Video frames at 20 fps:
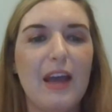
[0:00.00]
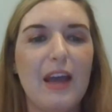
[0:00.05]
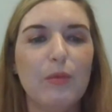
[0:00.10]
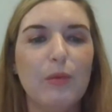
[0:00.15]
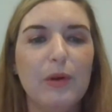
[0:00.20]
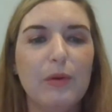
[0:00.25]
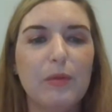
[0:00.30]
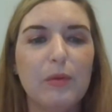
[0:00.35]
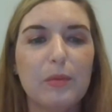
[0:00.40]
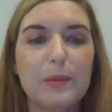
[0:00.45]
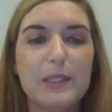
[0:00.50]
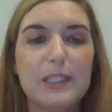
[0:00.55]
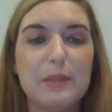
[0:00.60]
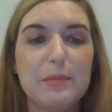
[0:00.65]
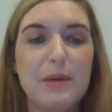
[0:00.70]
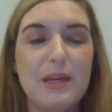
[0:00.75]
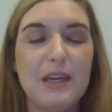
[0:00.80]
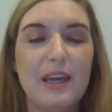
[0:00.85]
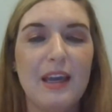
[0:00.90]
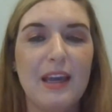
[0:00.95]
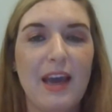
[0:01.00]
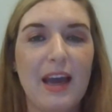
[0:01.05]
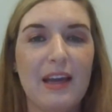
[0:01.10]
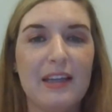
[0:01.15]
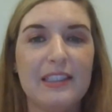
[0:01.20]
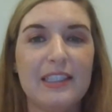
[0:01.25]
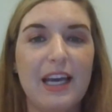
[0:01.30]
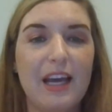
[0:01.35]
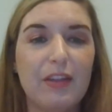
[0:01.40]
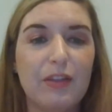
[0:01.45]
And we will be speaking
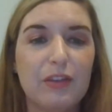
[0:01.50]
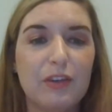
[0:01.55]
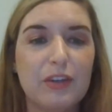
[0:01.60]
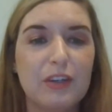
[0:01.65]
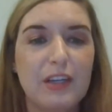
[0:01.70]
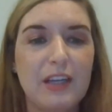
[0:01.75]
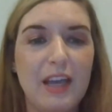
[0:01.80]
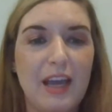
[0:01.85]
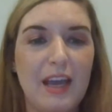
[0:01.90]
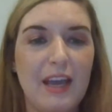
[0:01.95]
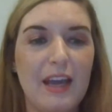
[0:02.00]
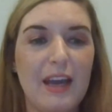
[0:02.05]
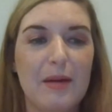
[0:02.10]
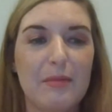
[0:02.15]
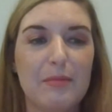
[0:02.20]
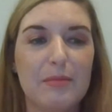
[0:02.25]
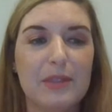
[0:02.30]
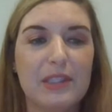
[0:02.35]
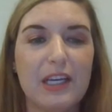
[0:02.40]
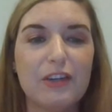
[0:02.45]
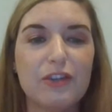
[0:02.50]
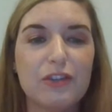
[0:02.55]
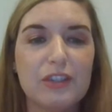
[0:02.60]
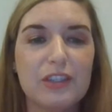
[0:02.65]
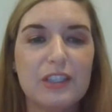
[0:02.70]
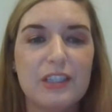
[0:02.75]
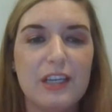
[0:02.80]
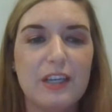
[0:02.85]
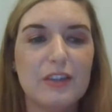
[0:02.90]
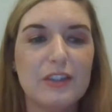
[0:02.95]
at ten thirty A M Central
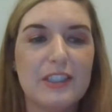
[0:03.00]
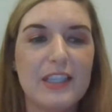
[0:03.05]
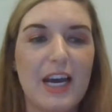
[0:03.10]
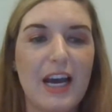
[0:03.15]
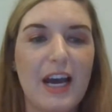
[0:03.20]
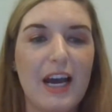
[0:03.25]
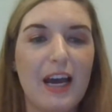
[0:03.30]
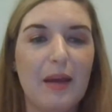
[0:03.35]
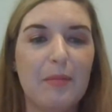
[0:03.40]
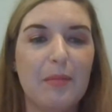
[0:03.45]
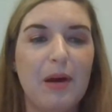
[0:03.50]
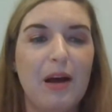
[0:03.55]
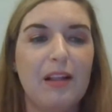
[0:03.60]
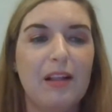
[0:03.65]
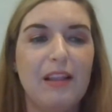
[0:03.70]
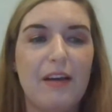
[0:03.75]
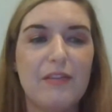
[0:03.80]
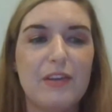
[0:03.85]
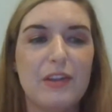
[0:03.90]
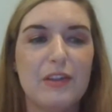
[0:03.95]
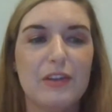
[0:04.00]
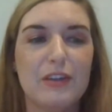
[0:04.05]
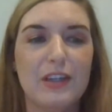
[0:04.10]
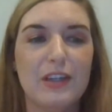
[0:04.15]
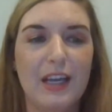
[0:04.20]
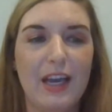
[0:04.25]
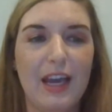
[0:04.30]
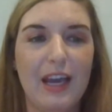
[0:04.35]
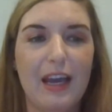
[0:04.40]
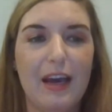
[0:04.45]
Standard Time, eleven
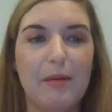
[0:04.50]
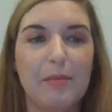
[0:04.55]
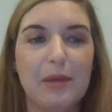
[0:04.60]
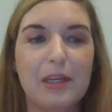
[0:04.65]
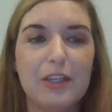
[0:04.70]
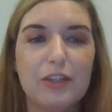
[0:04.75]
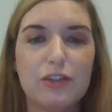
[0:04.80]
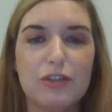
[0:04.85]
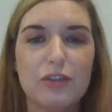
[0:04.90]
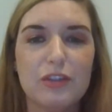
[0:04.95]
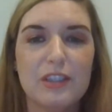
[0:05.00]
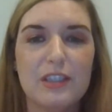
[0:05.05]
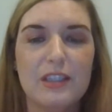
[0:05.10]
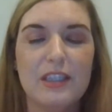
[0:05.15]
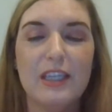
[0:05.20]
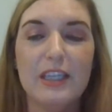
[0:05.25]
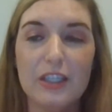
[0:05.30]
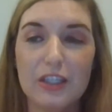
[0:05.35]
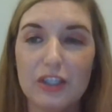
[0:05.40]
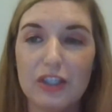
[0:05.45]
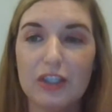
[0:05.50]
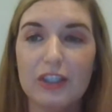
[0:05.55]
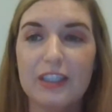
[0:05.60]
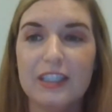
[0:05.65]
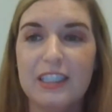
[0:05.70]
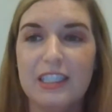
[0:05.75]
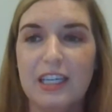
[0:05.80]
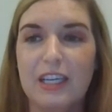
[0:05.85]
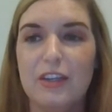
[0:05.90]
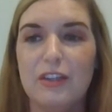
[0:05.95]
thirty A M Eastern
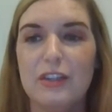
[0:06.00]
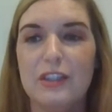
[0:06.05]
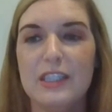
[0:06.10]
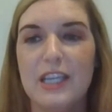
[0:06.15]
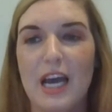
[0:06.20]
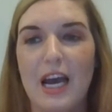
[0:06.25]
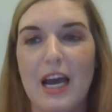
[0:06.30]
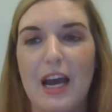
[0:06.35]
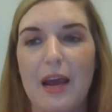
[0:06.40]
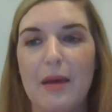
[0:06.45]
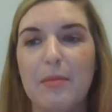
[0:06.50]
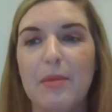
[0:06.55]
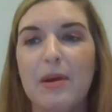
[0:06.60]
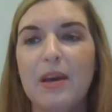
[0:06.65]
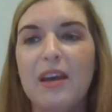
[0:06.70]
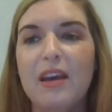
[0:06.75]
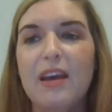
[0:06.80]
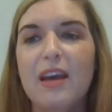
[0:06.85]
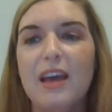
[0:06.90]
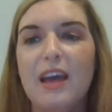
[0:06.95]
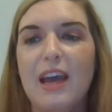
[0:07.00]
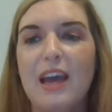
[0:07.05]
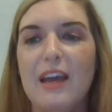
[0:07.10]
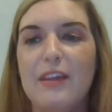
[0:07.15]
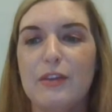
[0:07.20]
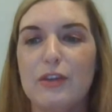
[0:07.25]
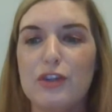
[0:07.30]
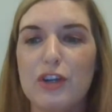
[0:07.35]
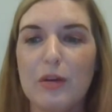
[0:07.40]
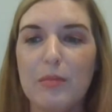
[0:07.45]
Standard Time.
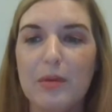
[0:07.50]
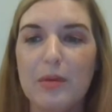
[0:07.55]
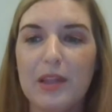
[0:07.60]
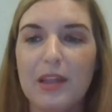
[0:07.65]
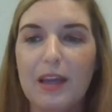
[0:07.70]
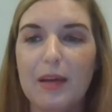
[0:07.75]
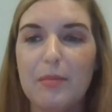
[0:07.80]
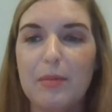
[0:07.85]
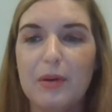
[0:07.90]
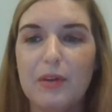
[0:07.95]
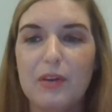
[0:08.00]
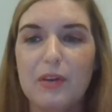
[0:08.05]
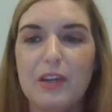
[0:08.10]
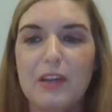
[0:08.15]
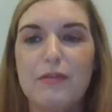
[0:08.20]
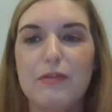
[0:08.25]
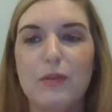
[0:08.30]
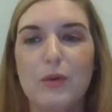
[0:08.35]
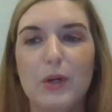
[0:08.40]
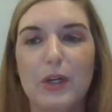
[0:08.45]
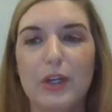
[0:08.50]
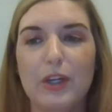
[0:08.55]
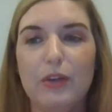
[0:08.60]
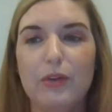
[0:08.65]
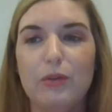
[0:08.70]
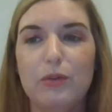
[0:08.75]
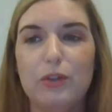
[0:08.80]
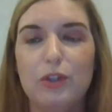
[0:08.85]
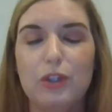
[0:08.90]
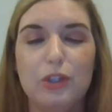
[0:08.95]
And there should be the ability for
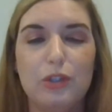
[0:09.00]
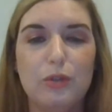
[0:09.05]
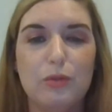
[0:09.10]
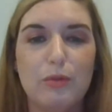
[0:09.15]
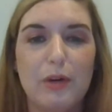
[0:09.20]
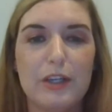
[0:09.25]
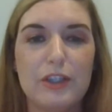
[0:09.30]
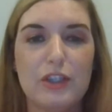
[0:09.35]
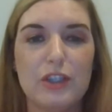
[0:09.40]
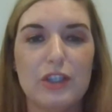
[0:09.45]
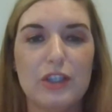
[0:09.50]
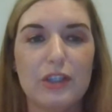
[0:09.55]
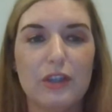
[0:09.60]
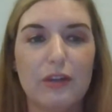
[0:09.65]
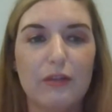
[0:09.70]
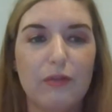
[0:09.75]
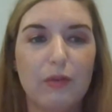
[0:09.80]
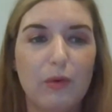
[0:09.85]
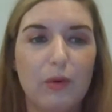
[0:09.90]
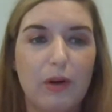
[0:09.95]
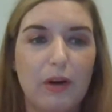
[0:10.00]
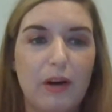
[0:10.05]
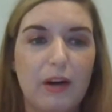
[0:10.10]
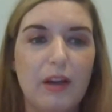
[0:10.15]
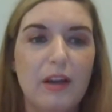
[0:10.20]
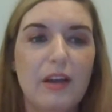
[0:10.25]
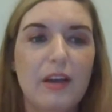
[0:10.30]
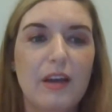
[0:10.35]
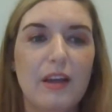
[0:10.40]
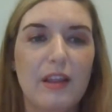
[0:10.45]
you to register for
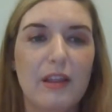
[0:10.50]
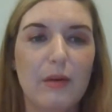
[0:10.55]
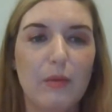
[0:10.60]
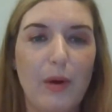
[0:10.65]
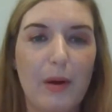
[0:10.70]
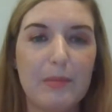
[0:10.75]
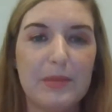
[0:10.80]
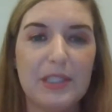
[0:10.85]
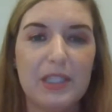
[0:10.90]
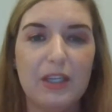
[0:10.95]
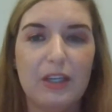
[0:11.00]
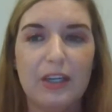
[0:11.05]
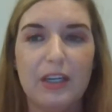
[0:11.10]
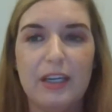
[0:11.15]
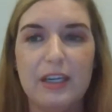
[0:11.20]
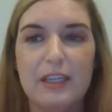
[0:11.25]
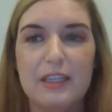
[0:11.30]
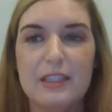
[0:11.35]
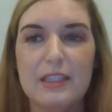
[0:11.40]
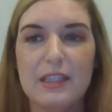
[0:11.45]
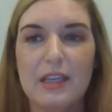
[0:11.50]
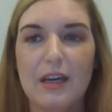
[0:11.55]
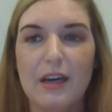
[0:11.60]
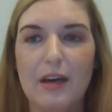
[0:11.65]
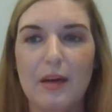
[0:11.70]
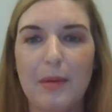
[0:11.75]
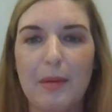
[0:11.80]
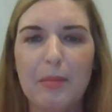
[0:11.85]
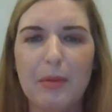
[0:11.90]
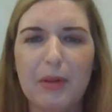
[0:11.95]
the web series,
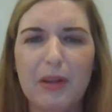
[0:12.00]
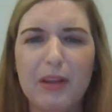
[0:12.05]
um, I